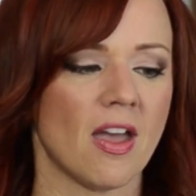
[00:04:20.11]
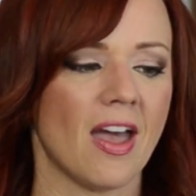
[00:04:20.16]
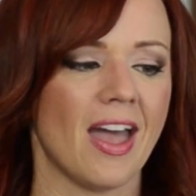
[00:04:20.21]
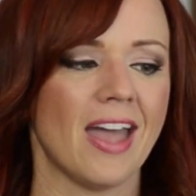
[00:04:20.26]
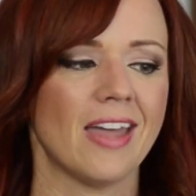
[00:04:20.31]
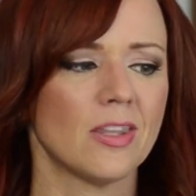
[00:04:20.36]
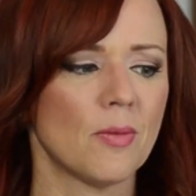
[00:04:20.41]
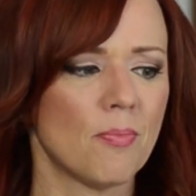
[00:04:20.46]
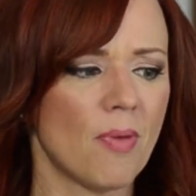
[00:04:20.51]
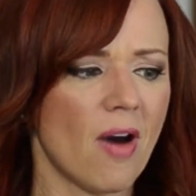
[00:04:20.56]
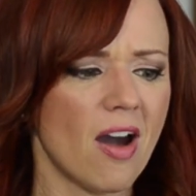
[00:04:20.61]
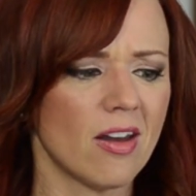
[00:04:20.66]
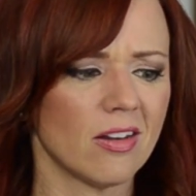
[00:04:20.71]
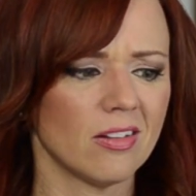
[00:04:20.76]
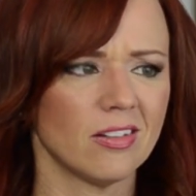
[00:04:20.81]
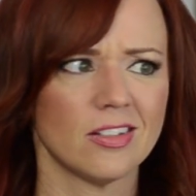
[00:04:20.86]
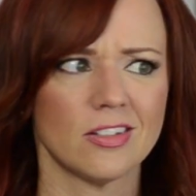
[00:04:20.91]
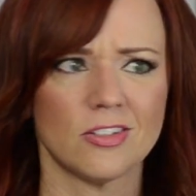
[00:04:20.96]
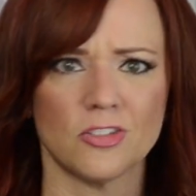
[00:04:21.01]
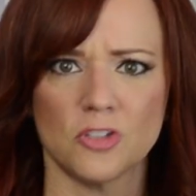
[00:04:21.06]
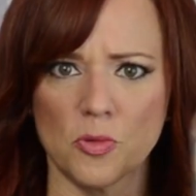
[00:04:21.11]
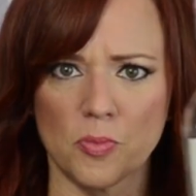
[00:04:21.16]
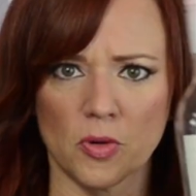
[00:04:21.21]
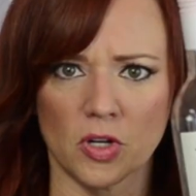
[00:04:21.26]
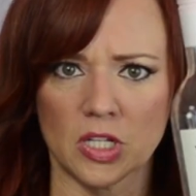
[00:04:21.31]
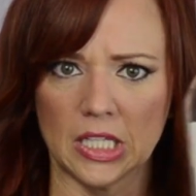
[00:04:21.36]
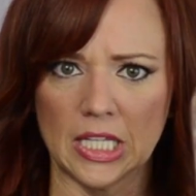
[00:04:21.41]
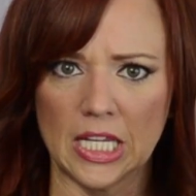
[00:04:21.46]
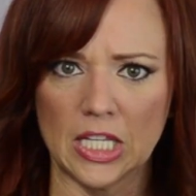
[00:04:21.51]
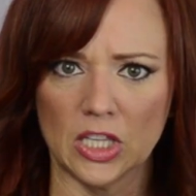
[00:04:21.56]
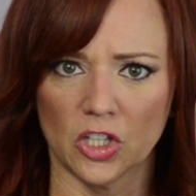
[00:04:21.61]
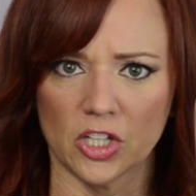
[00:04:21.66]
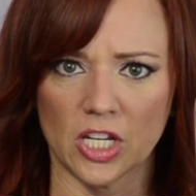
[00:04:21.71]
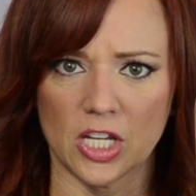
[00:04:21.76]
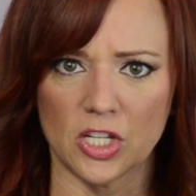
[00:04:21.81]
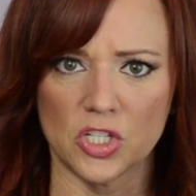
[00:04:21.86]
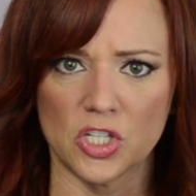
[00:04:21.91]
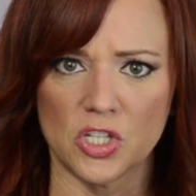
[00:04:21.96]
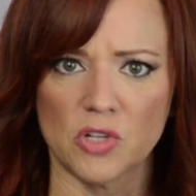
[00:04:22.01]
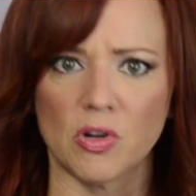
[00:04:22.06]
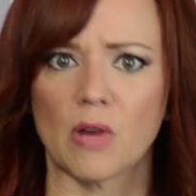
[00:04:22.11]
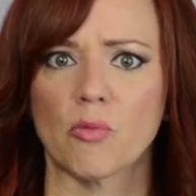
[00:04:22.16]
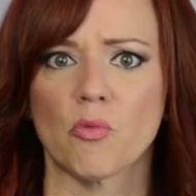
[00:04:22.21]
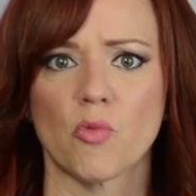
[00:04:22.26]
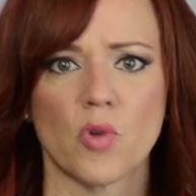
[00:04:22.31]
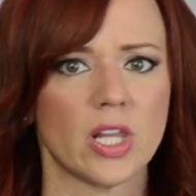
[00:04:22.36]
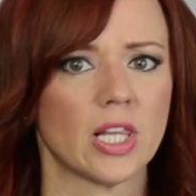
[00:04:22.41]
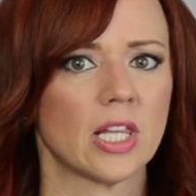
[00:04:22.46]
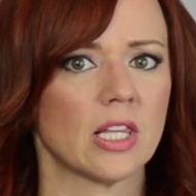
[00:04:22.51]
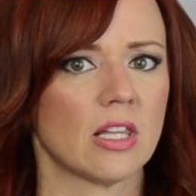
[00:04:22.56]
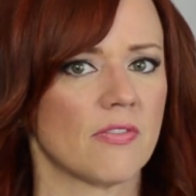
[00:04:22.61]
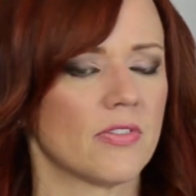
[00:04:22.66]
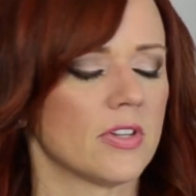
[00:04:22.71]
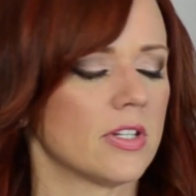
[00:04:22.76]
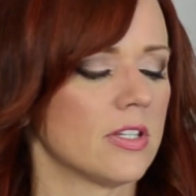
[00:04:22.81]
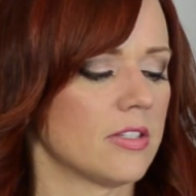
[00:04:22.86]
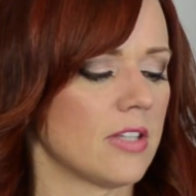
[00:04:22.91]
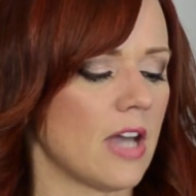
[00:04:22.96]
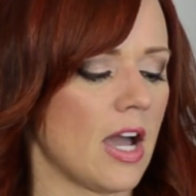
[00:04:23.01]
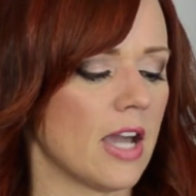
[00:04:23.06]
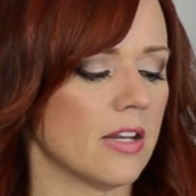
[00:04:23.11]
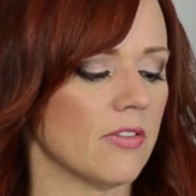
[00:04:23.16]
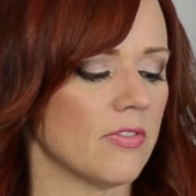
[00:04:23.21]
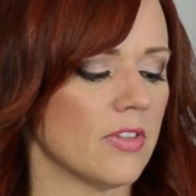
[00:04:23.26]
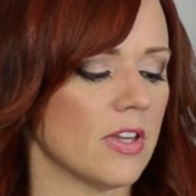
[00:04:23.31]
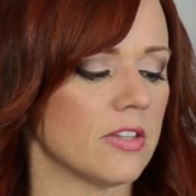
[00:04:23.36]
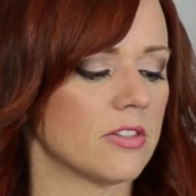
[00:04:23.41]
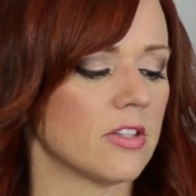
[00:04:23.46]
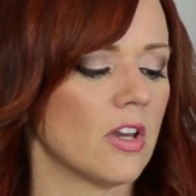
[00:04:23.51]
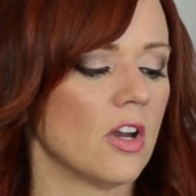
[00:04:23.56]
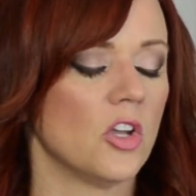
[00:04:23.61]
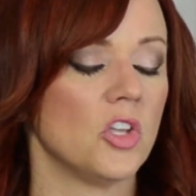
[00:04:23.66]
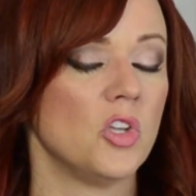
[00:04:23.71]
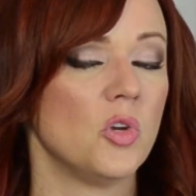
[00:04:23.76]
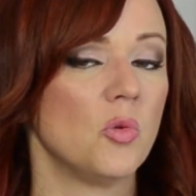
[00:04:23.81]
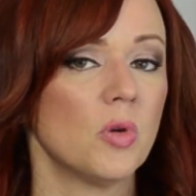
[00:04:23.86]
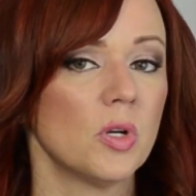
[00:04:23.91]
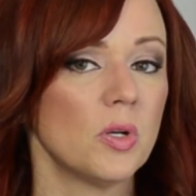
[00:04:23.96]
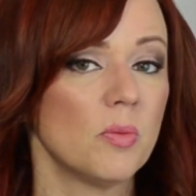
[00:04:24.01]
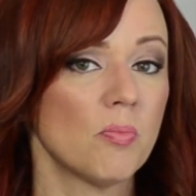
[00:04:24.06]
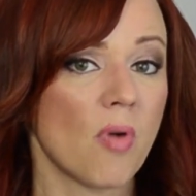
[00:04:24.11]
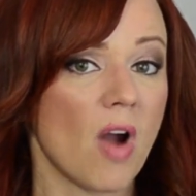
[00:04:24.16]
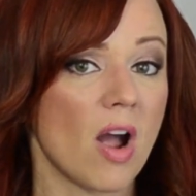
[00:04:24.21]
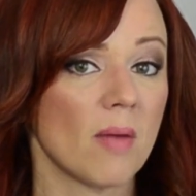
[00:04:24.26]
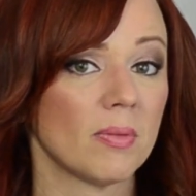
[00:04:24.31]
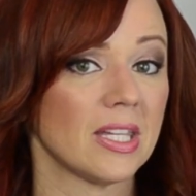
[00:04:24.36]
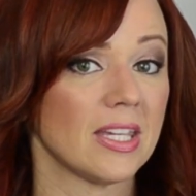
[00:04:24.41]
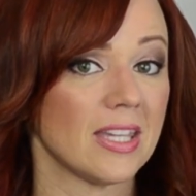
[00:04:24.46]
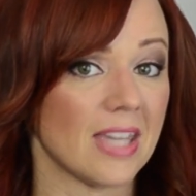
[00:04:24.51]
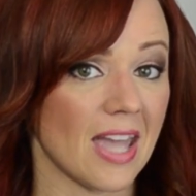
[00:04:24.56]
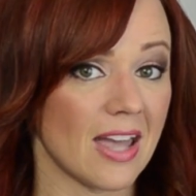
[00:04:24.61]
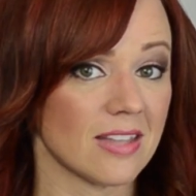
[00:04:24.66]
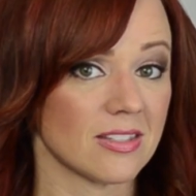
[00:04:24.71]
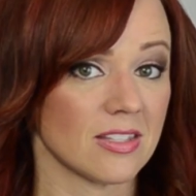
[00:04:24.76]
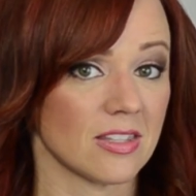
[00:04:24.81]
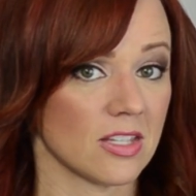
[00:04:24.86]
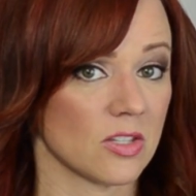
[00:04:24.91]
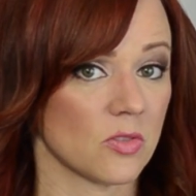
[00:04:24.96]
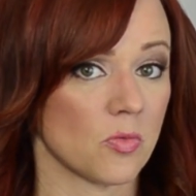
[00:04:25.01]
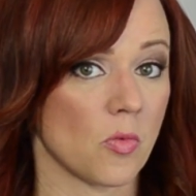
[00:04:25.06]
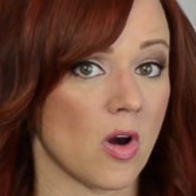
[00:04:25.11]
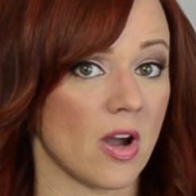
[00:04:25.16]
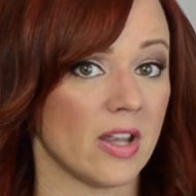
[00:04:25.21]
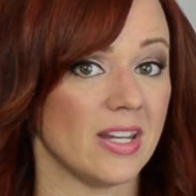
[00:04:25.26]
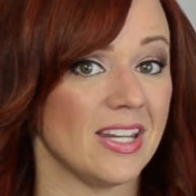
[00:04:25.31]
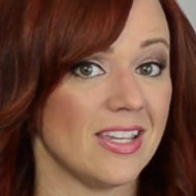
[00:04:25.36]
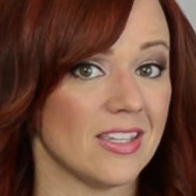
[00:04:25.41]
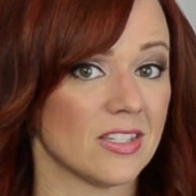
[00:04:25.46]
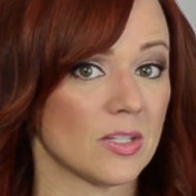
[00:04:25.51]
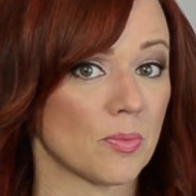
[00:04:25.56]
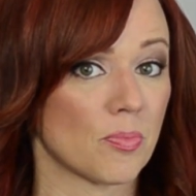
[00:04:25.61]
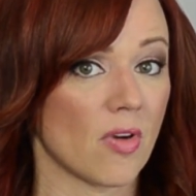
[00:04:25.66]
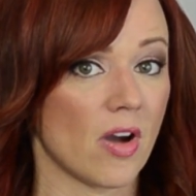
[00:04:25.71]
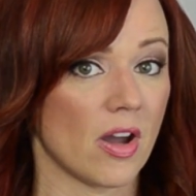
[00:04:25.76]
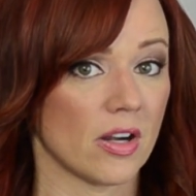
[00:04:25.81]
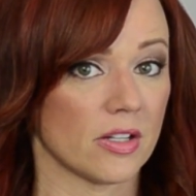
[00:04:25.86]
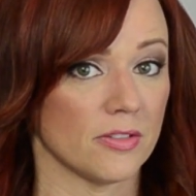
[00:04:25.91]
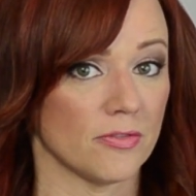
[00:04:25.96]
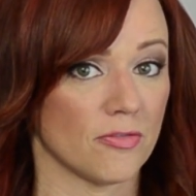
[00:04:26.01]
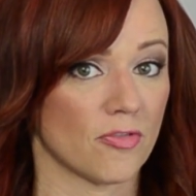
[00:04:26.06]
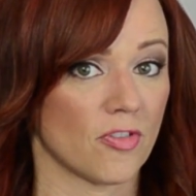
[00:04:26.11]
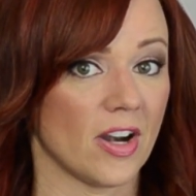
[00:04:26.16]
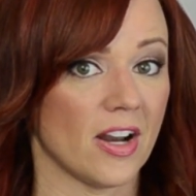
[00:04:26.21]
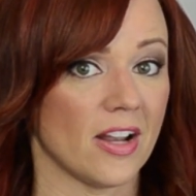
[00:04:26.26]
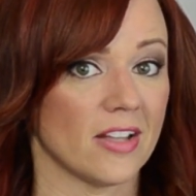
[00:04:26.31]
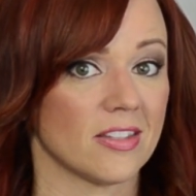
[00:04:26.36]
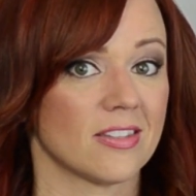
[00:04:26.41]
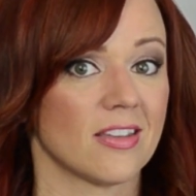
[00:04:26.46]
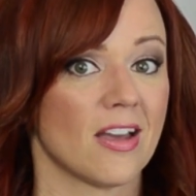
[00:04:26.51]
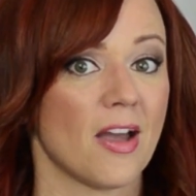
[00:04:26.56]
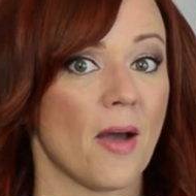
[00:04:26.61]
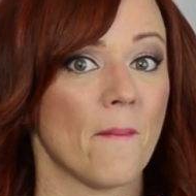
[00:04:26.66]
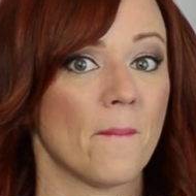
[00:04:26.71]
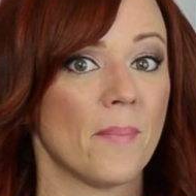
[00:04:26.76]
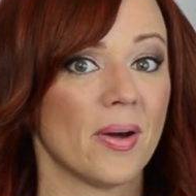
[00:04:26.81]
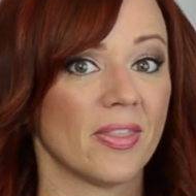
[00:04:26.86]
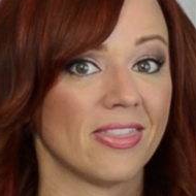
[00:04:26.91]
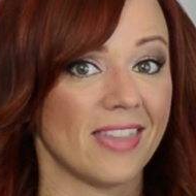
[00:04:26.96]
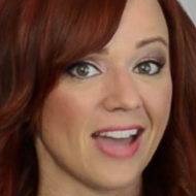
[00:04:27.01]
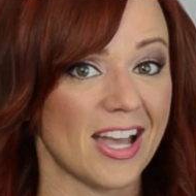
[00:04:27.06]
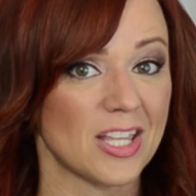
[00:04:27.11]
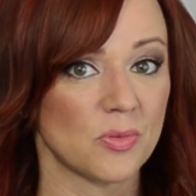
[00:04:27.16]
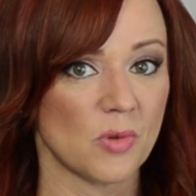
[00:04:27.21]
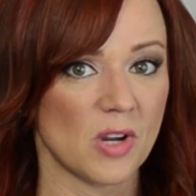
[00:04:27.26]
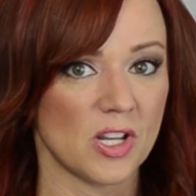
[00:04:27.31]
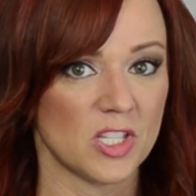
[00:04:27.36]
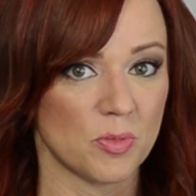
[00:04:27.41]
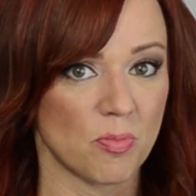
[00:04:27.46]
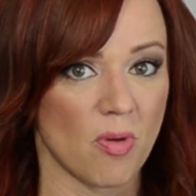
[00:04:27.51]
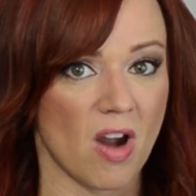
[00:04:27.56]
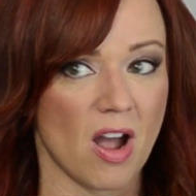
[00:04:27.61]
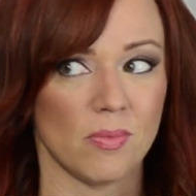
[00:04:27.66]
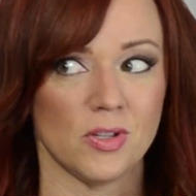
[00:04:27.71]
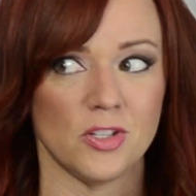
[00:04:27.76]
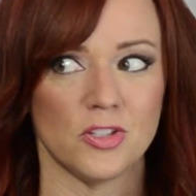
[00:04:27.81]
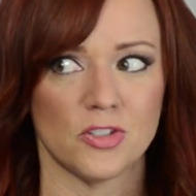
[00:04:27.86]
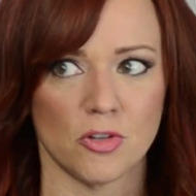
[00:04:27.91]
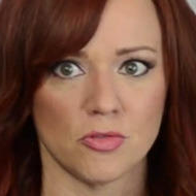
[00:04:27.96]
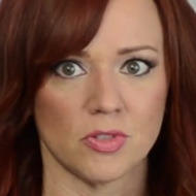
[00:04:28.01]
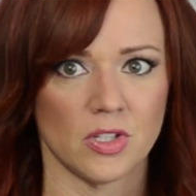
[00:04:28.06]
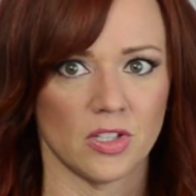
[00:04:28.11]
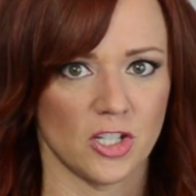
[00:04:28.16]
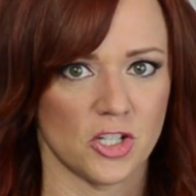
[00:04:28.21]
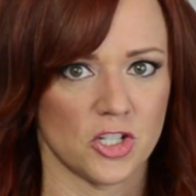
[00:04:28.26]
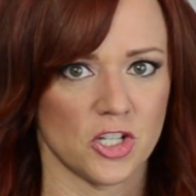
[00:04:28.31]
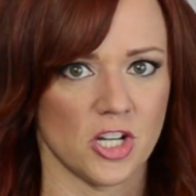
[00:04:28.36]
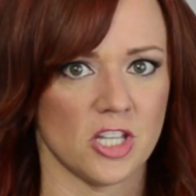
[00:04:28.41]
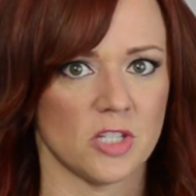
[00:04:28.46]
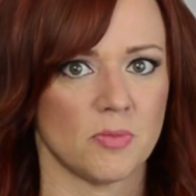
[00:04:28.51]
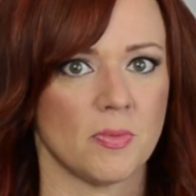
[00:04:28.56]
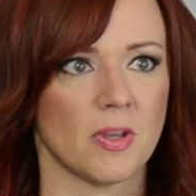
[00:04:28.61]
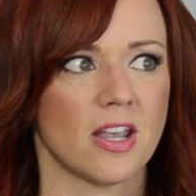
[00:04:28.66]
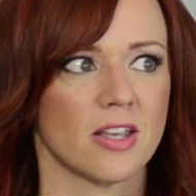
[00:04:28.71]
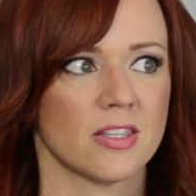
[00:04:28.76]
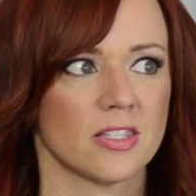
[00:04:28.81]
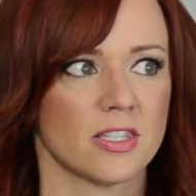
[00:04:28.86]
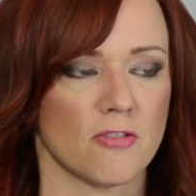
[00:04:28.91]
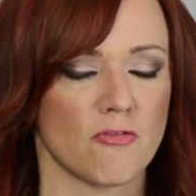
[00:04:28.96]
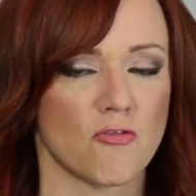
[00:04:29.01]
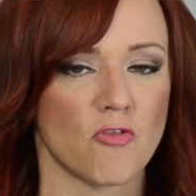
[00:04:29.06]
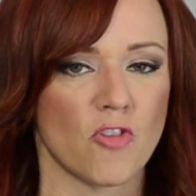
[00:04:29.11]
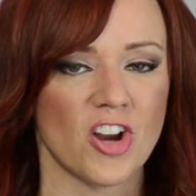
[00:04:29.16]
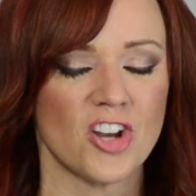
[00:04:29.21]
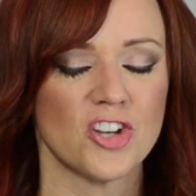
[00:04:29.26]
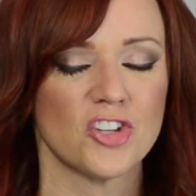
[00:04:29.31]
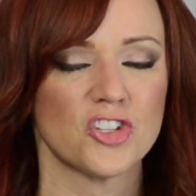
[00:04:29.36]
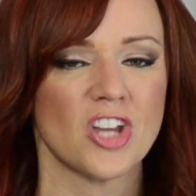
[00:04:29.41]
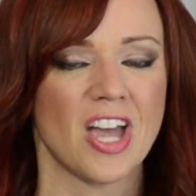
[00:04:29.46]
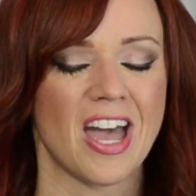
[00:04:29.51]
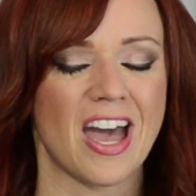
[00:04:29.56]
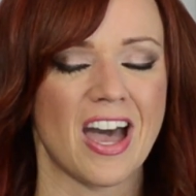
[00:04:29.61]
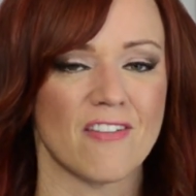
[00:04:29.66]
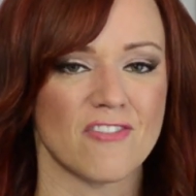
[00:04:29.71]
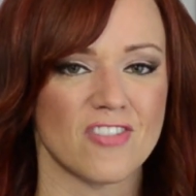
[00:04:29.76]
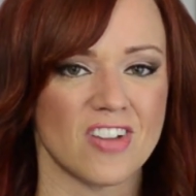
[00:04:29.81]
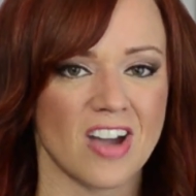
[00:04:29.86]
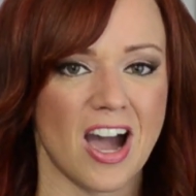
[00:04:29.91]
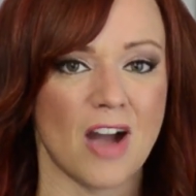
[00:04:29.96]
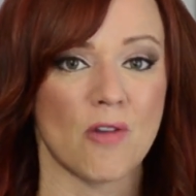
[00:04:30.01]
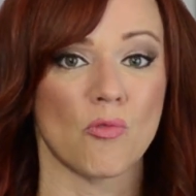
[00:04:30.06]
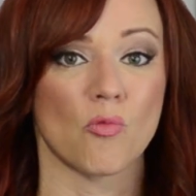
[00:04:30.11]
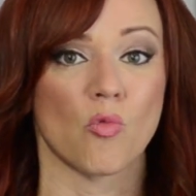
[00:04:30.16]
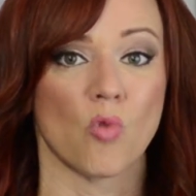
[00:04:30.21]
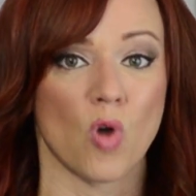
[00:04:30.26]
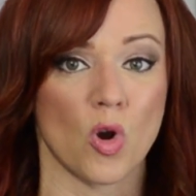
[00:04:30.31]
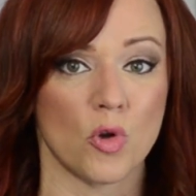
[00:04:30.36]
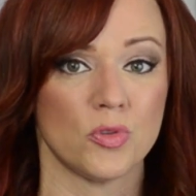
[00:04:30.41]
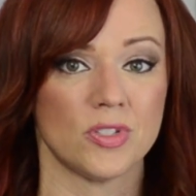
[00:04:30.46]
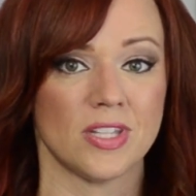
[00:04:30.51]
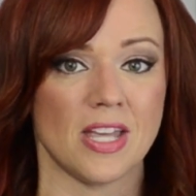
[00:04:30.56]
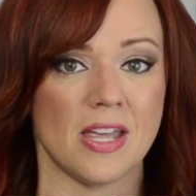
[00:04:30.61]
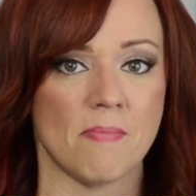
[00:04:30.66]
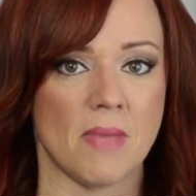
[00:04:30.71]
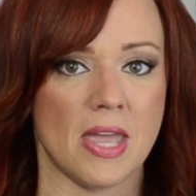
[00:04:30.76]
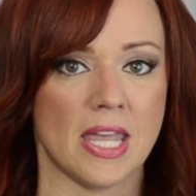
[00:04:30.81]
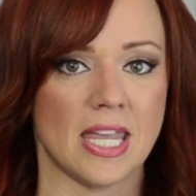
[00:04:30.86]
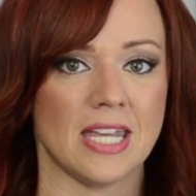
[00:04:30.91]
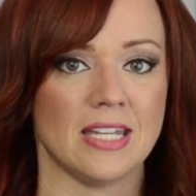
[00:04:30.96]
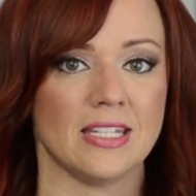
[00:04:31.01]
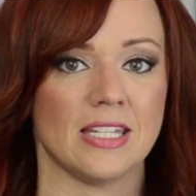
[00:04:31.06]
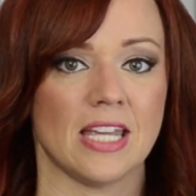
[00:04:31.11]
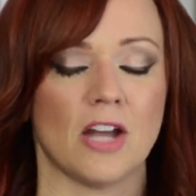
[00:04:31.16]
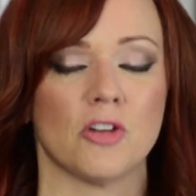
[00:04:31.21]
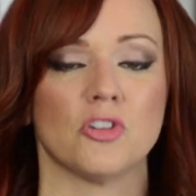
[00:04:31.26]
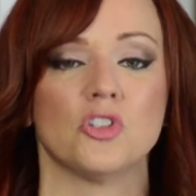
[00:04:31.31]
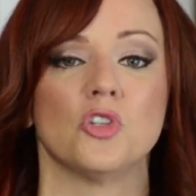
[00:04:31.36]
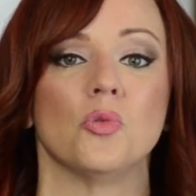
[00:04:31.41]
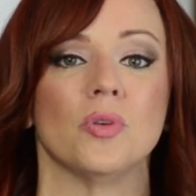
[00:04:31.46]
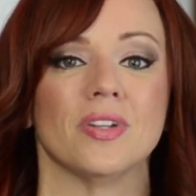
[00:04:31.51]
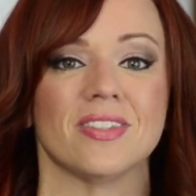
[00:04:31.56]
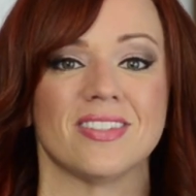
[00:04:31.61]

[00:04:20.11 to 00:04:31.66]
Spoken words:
And the bottle is super clean looking too. I really love the design of this. You wouldn't probably guess that this wine is a product of France, but that's why it's probably so delicious, because the French have got rosé making down to a